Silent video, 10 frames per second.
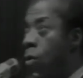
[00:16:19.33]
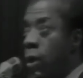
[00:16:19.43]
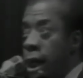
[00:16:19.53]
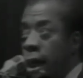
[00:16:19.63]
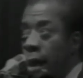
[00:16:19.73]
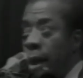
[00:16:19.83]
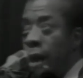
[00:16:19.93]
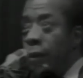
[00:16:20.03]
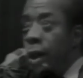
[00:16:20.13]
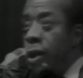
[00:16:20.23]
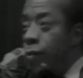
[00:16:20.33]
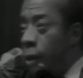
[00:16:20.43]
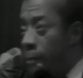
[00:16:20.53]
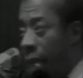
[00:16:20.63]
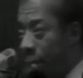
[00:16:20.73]
We come out of a
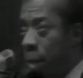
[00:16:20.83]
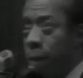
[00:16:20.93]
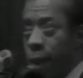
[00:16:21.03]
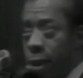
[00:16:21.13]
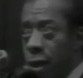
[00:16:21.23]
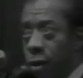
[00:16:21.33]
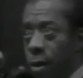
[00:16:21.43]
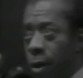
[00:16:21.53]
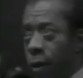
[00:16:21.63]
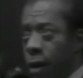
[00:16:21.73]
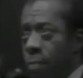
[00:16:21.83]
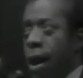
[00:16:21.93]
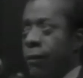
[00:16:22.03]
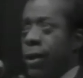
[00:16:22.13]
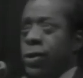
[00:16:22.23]
history, black people in this country come
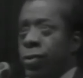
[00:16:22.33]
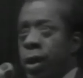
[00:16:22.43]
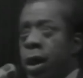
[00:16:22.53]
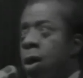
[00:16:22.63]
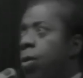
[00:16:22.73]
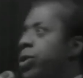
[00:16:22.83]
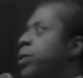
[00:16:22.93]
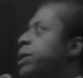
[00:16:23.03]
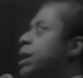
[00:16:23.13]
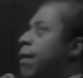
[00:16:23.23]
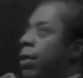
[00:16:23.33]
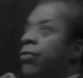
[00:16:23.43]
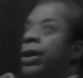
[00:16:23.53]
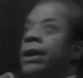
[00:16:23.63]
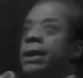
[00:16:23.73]
out of a history which was never
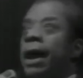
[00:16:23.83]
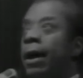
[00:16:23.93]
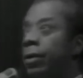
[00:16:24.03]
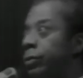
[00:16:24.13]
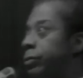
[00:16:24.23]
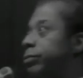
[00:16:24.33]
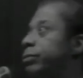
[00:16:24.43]
written down.